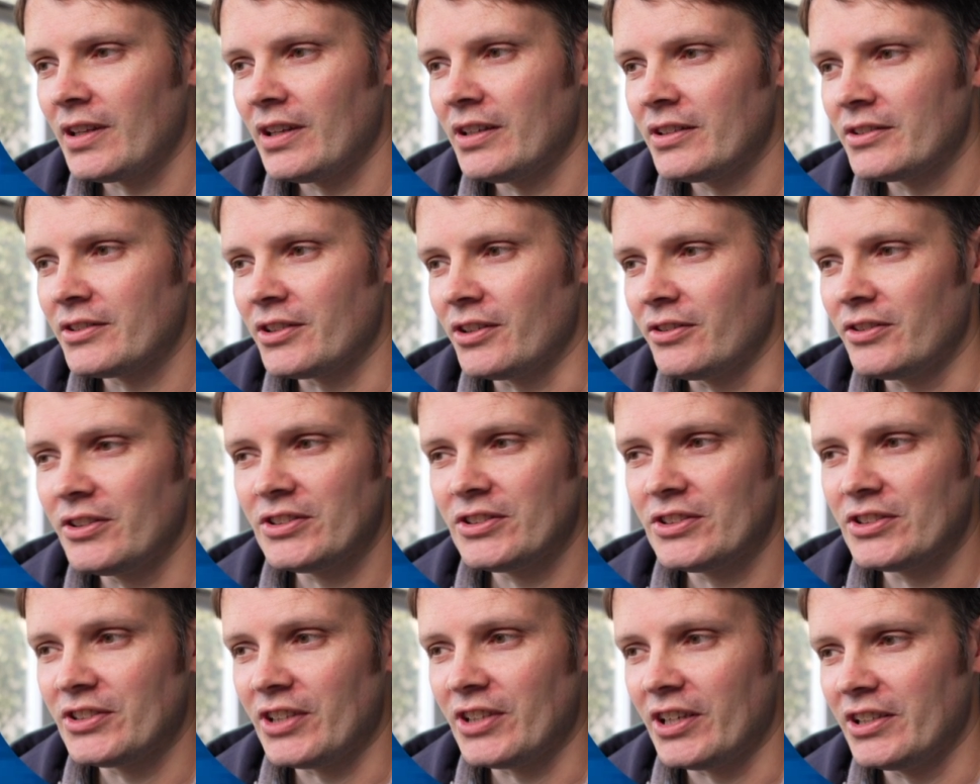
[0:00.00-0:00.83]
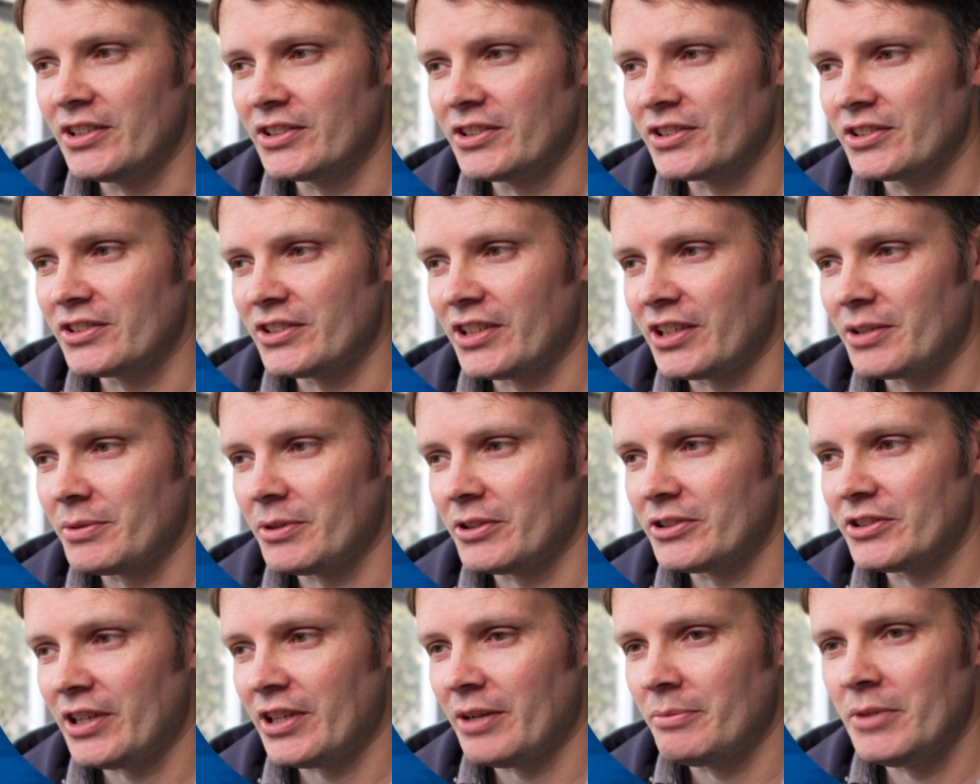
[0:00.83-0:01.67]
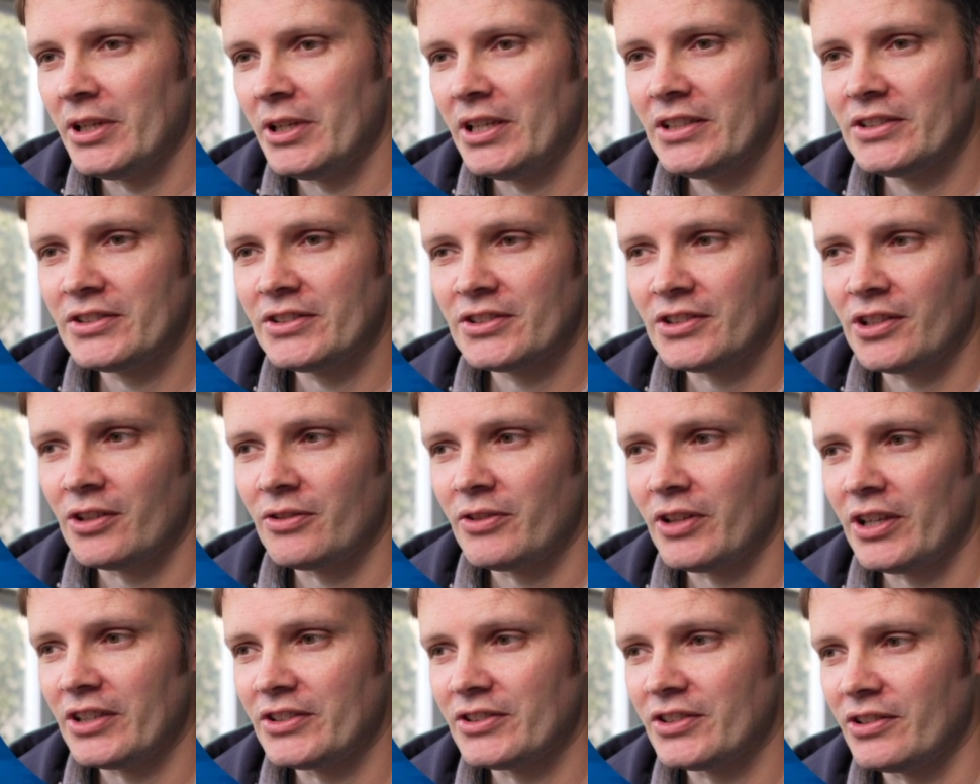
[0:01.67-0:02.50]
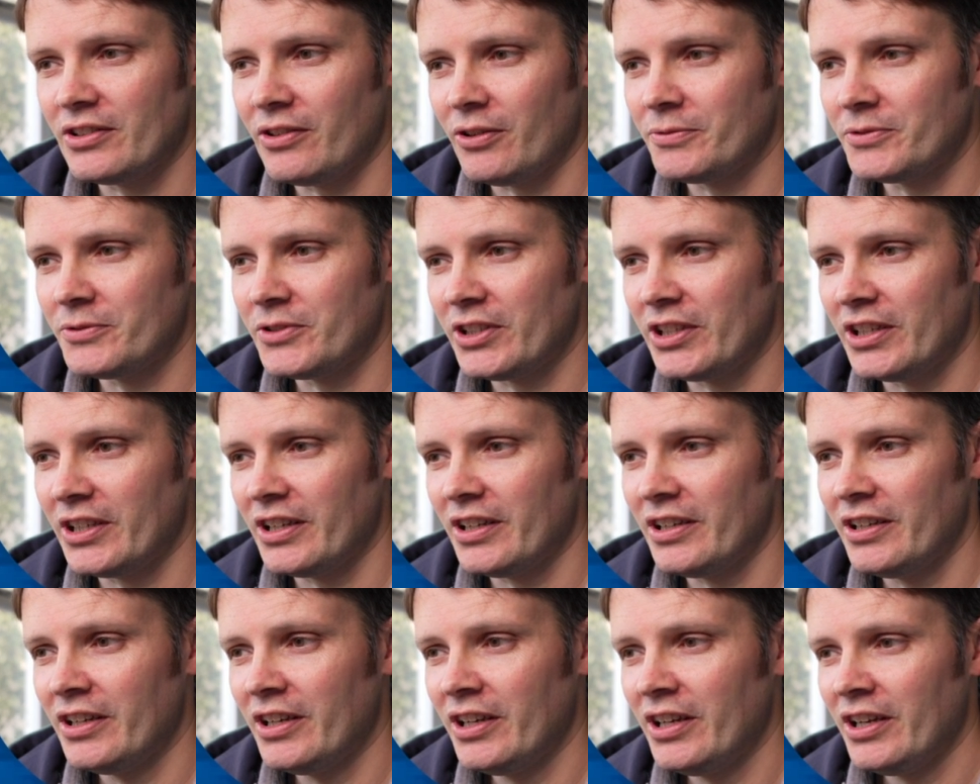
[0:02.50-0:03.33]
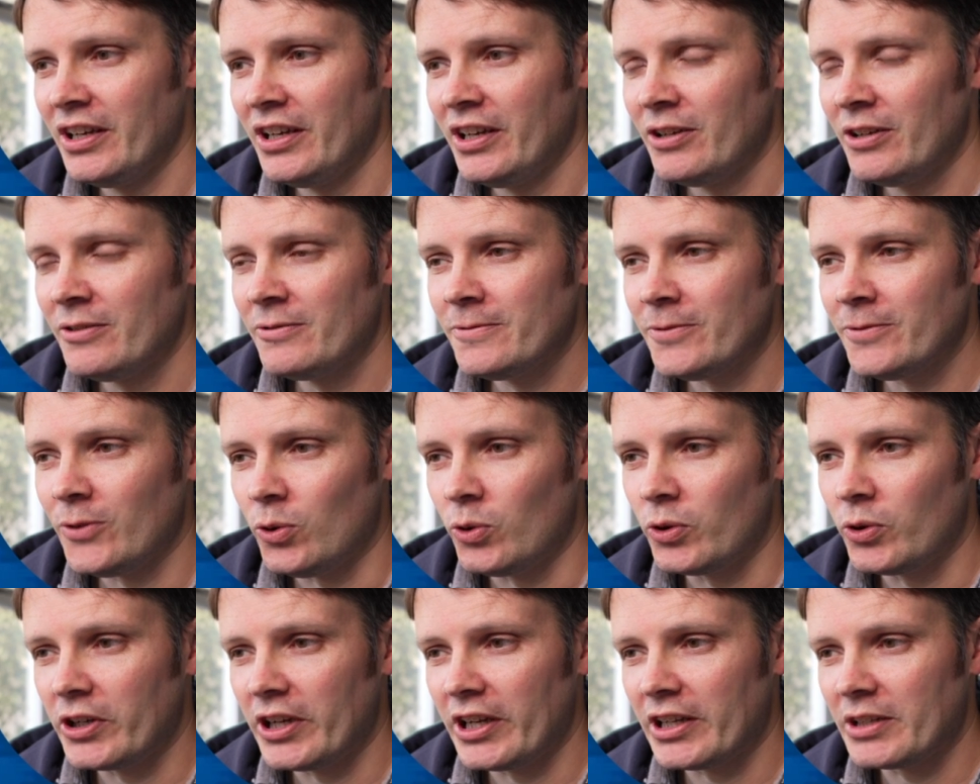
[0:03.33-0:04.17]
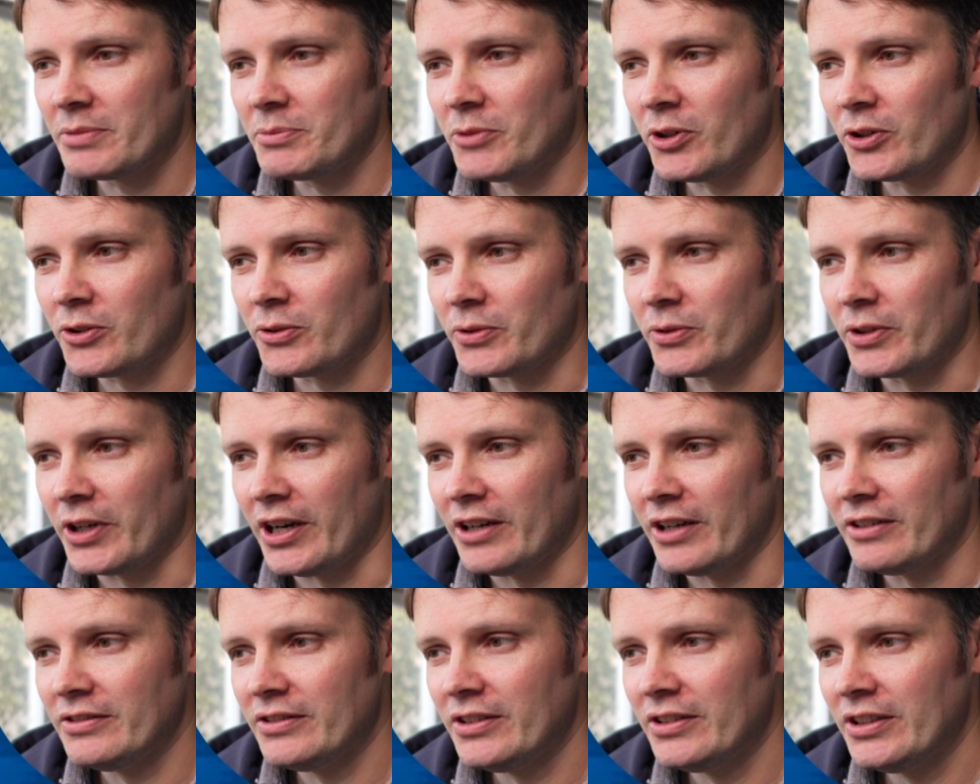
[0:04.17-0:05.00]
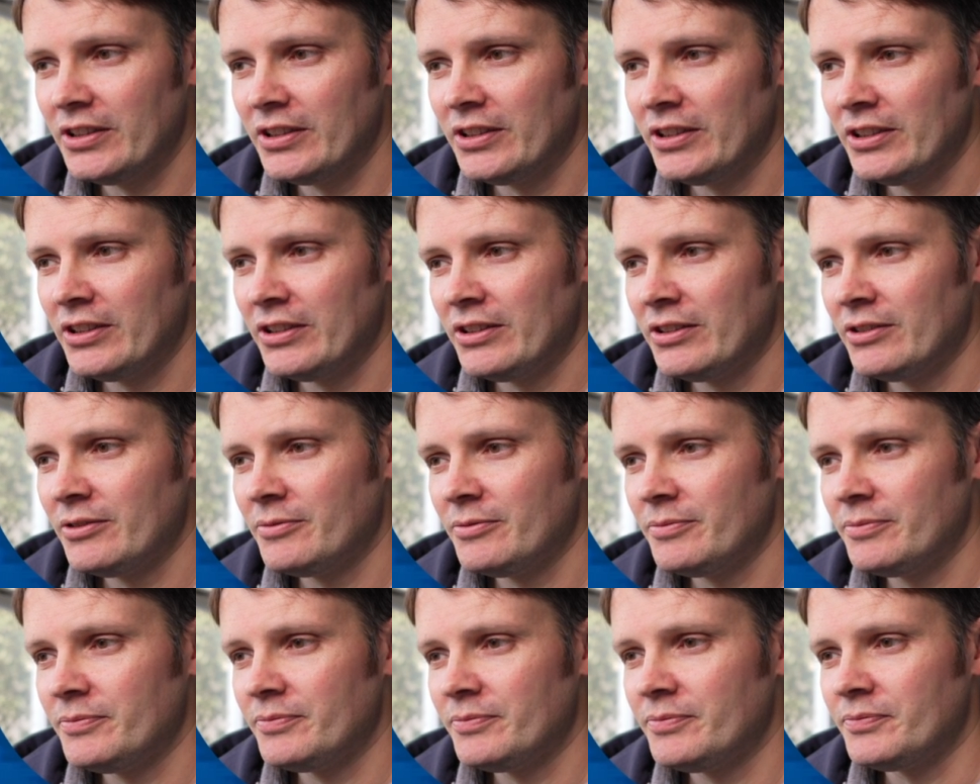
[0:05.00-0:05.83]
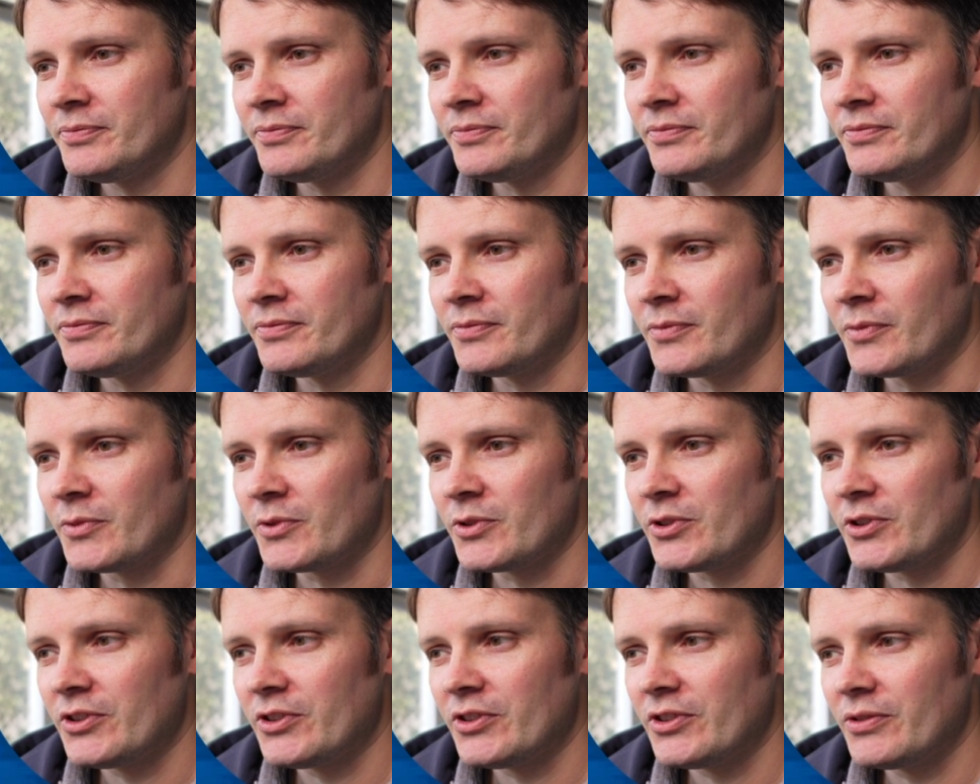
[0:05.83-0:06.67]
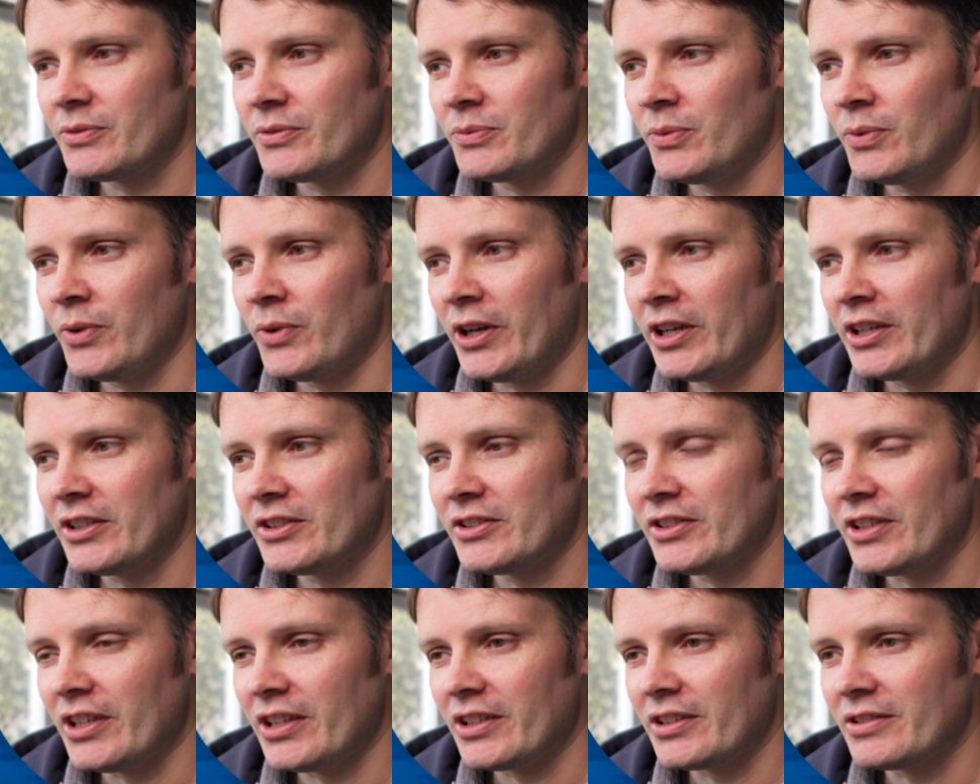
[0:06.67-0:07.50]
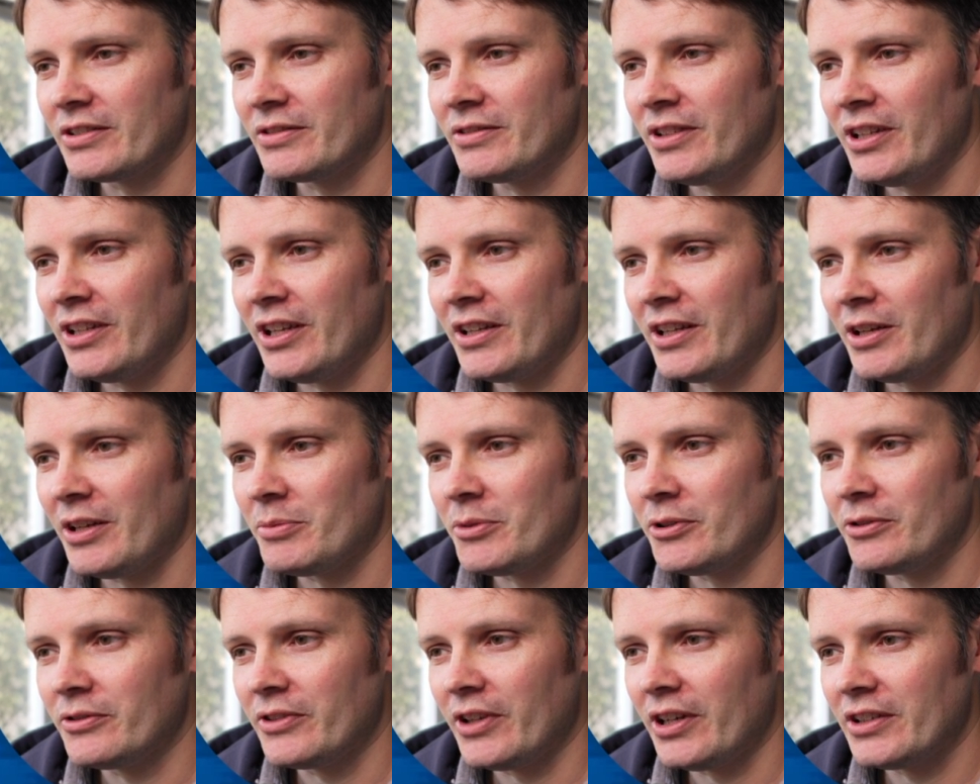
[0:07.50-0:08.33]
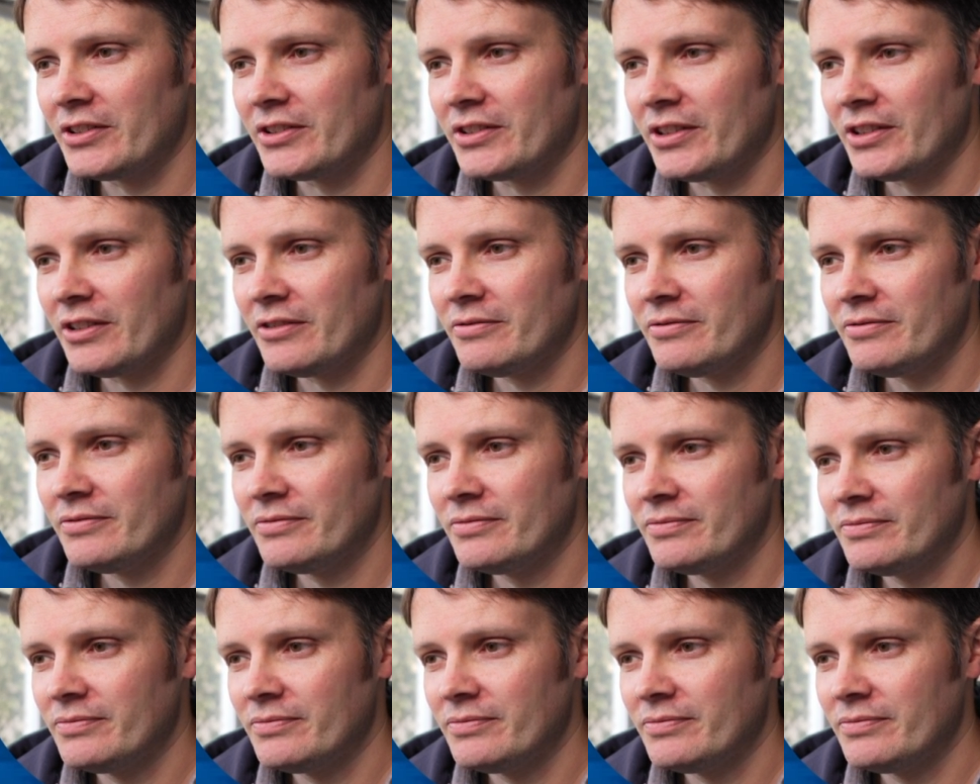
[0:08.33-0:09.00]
So this is saying it's going to take about 10 minutes. So that's obviously a 4 gig model now. Just wait a second and let that pull that down.